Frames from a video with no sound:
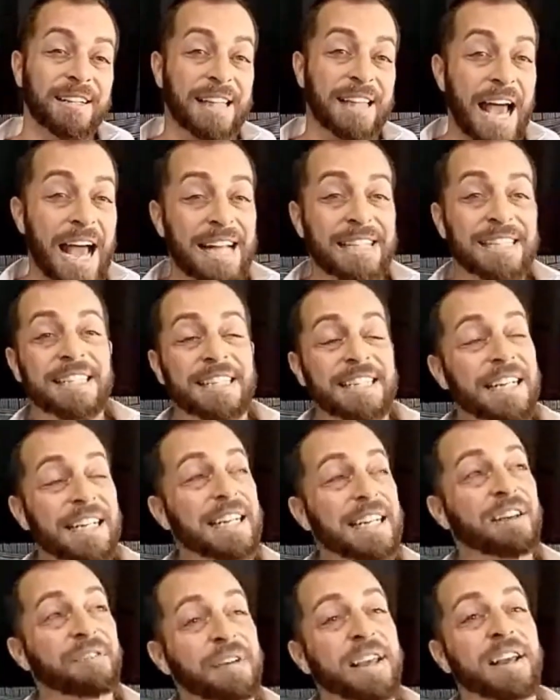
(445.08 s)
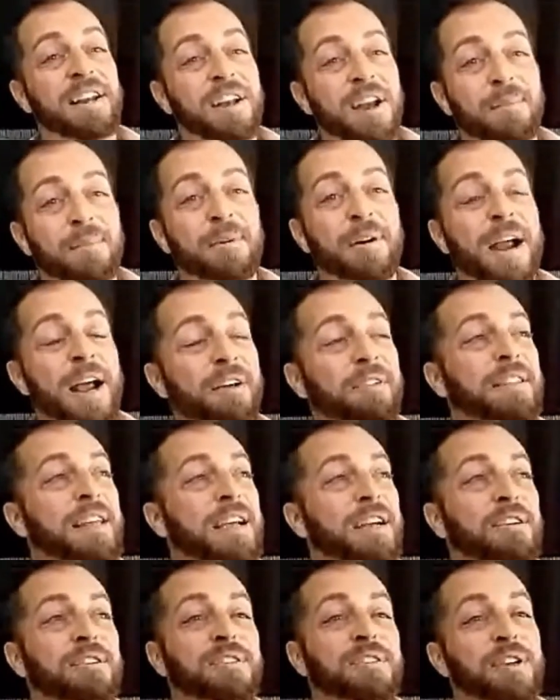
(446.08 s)
That's a significant number out
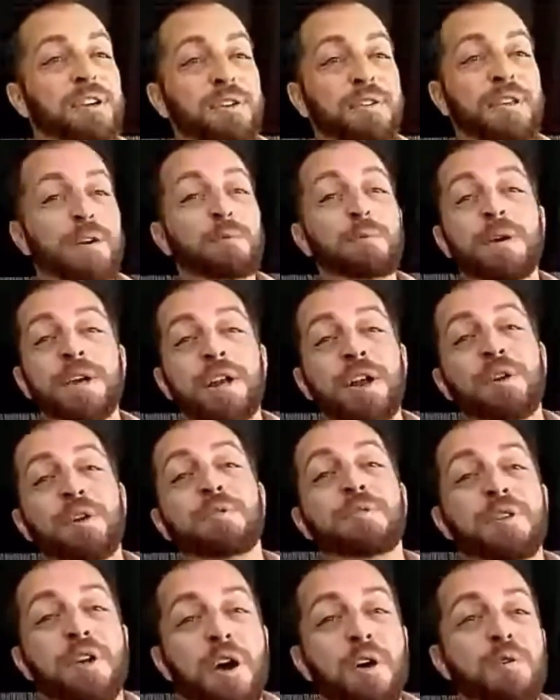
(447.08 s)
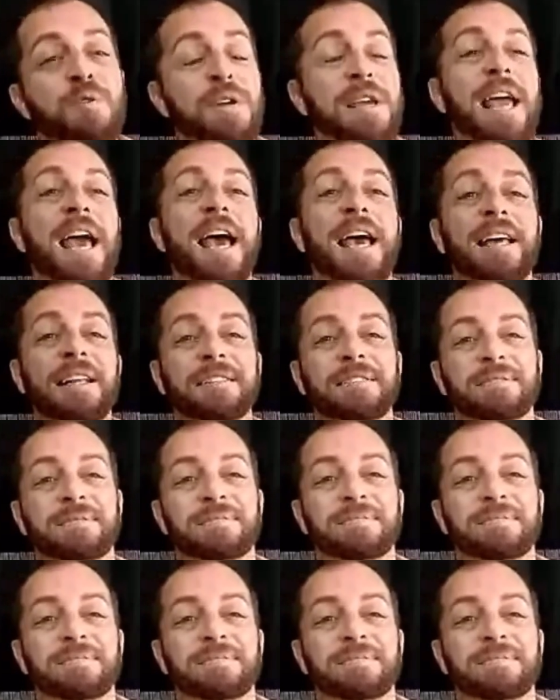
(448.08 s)
there too that we don't know yet.